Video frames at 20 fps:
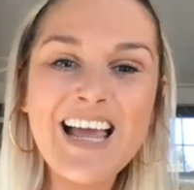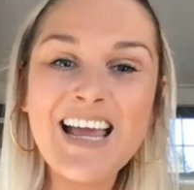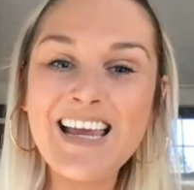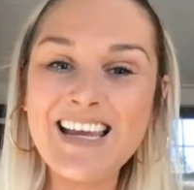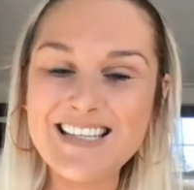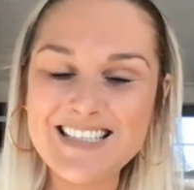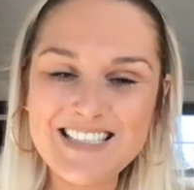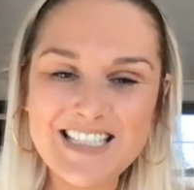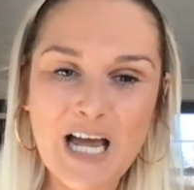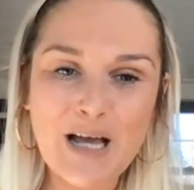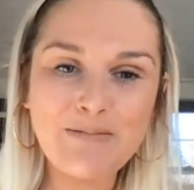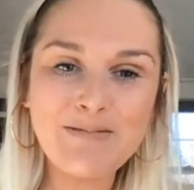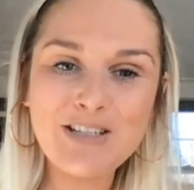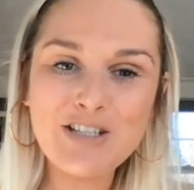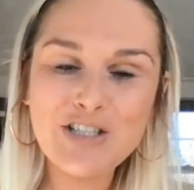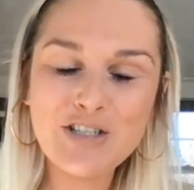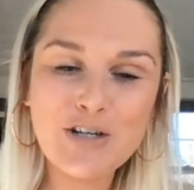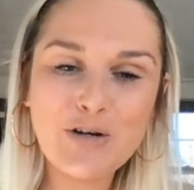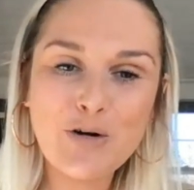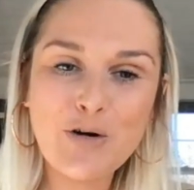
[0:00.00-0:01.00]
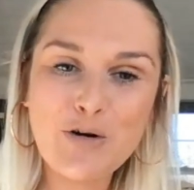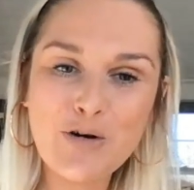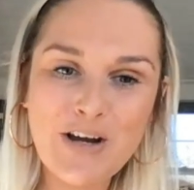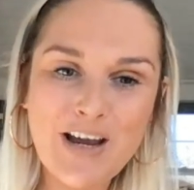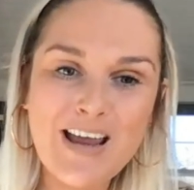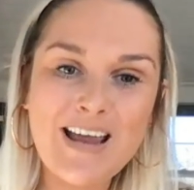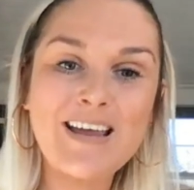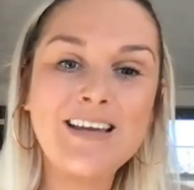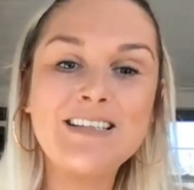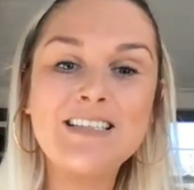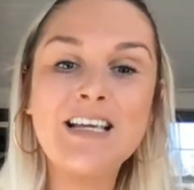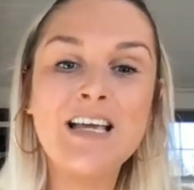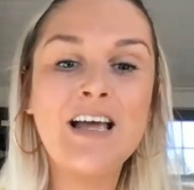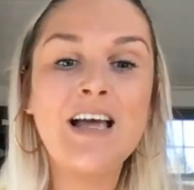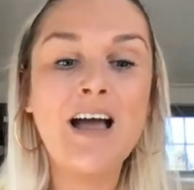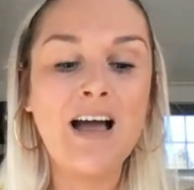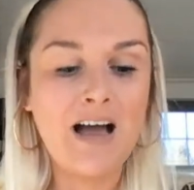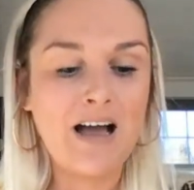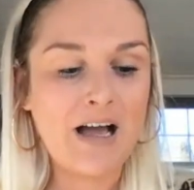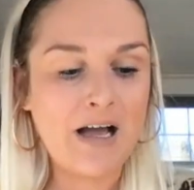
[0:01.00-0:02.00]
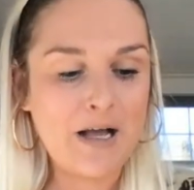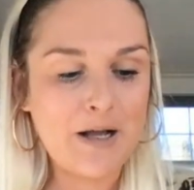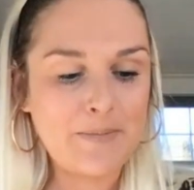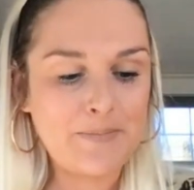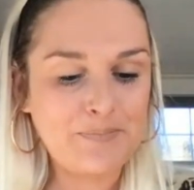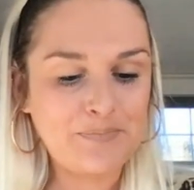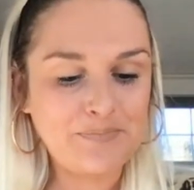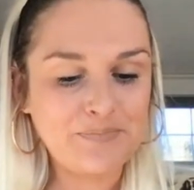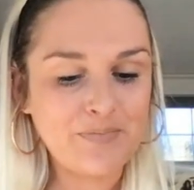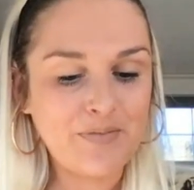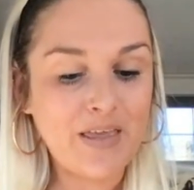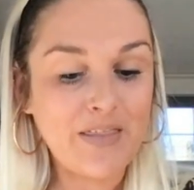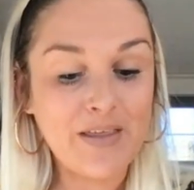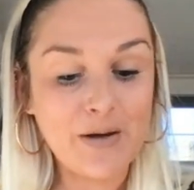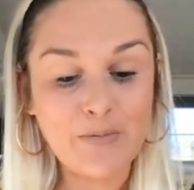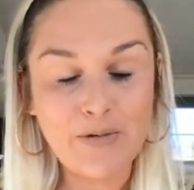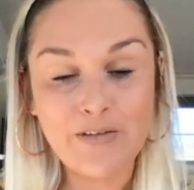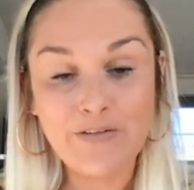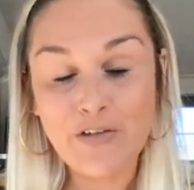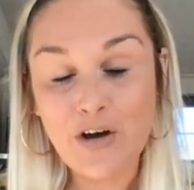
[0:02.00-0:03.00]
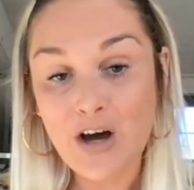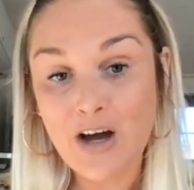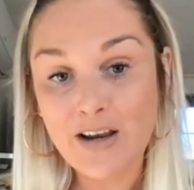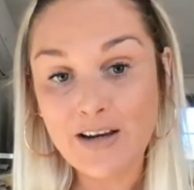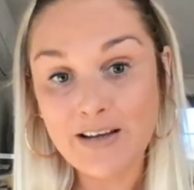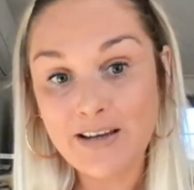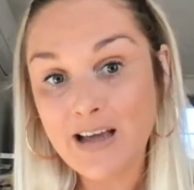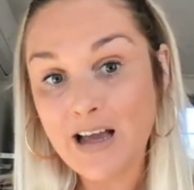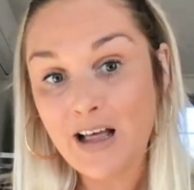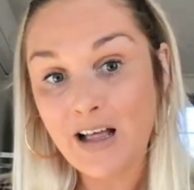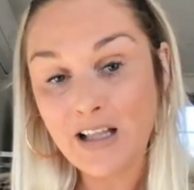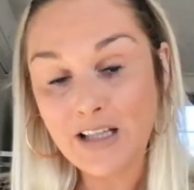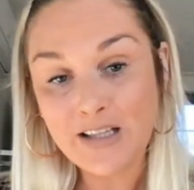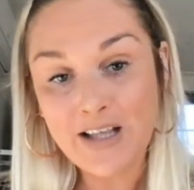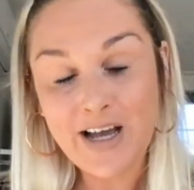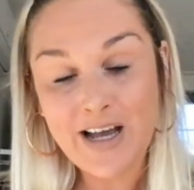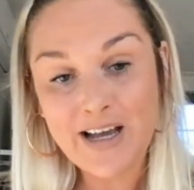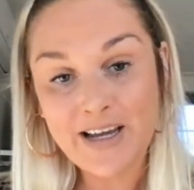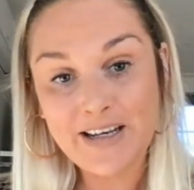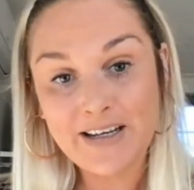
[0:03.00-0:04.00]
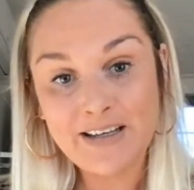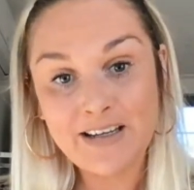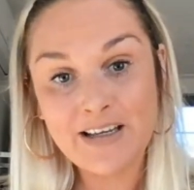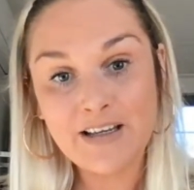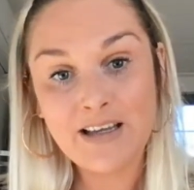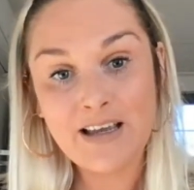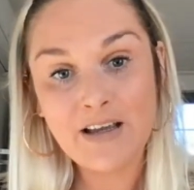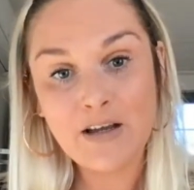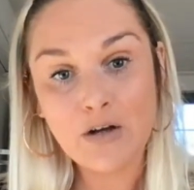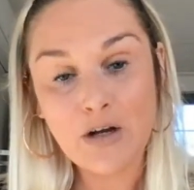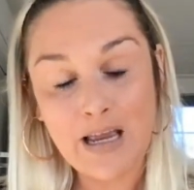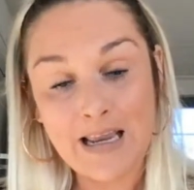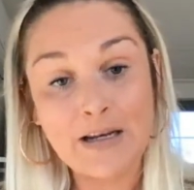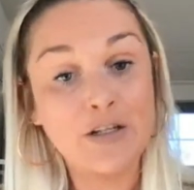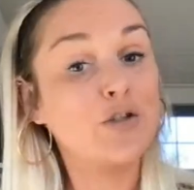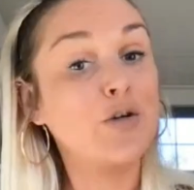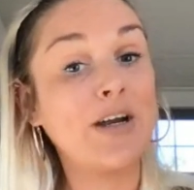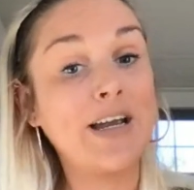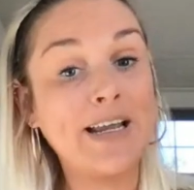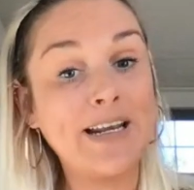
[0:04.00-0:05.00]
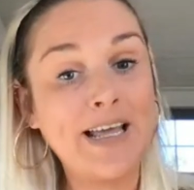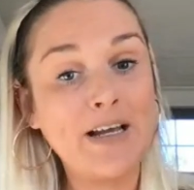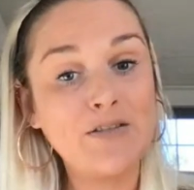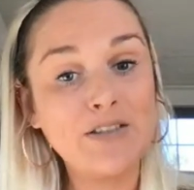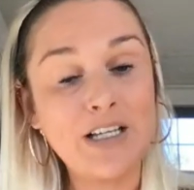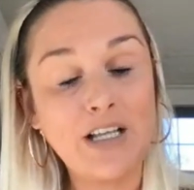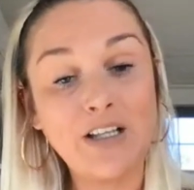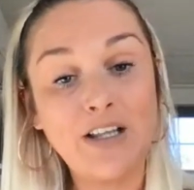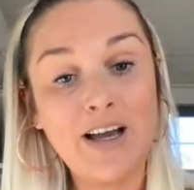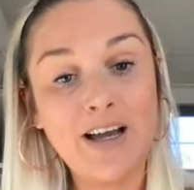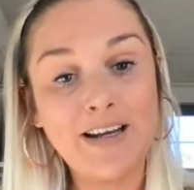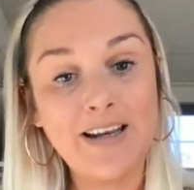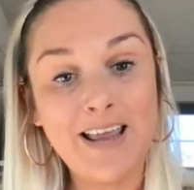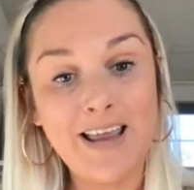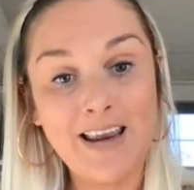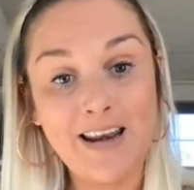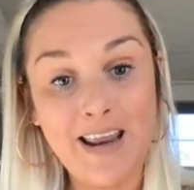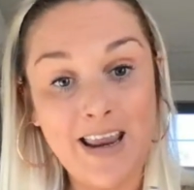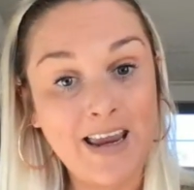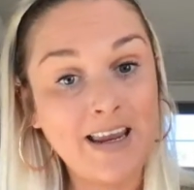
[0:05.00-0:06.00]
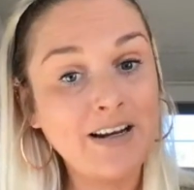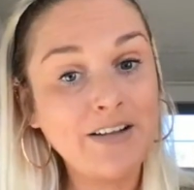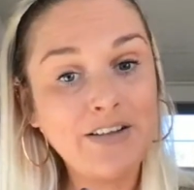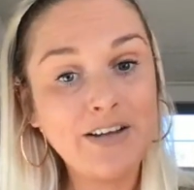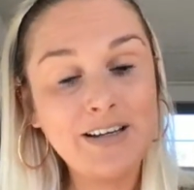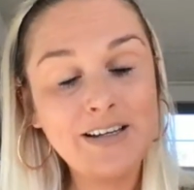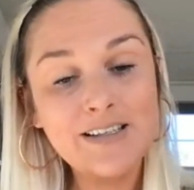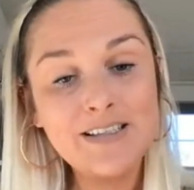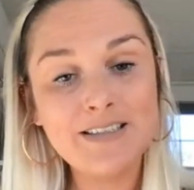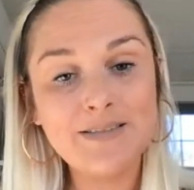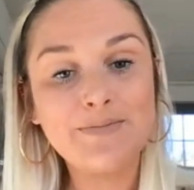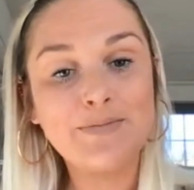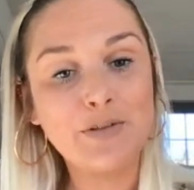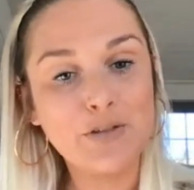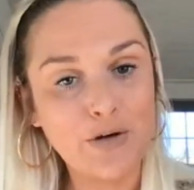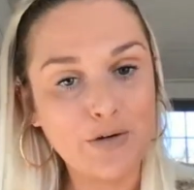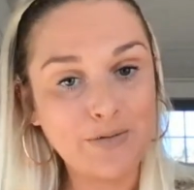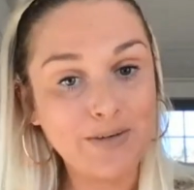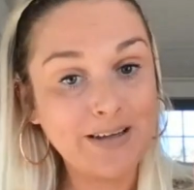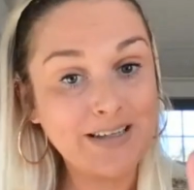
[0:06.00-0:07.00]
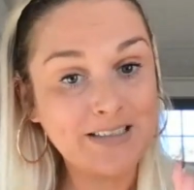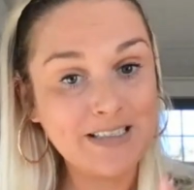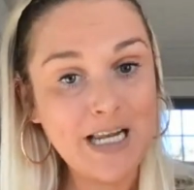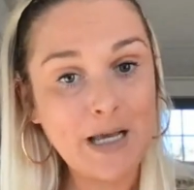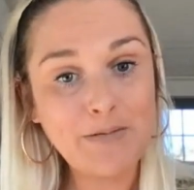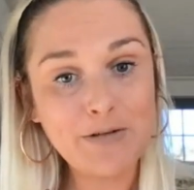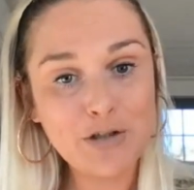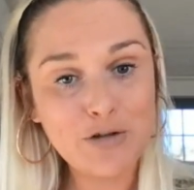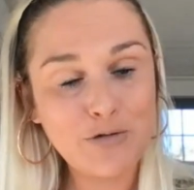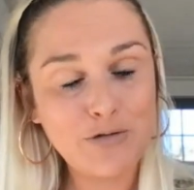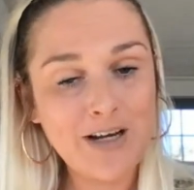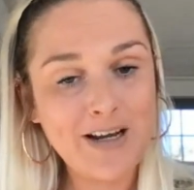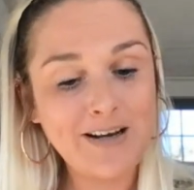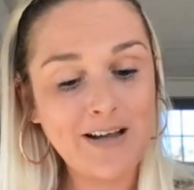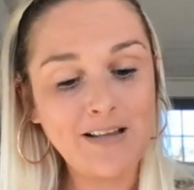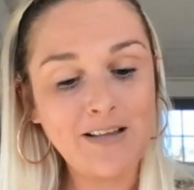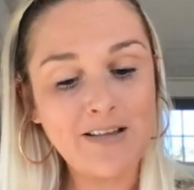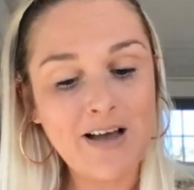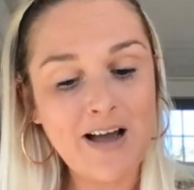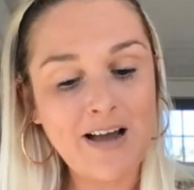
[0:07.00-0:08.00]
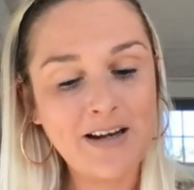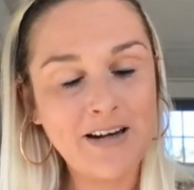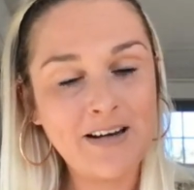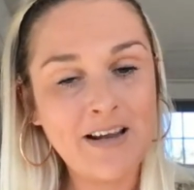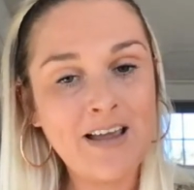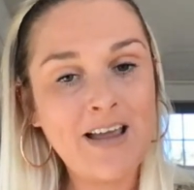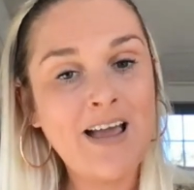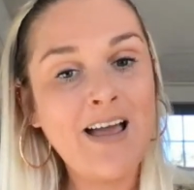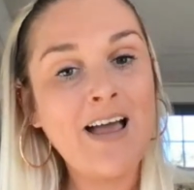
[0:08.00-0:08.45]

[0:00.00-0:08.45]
establish, create. Then we've got announce, align, and analyze. So establish, create, announce,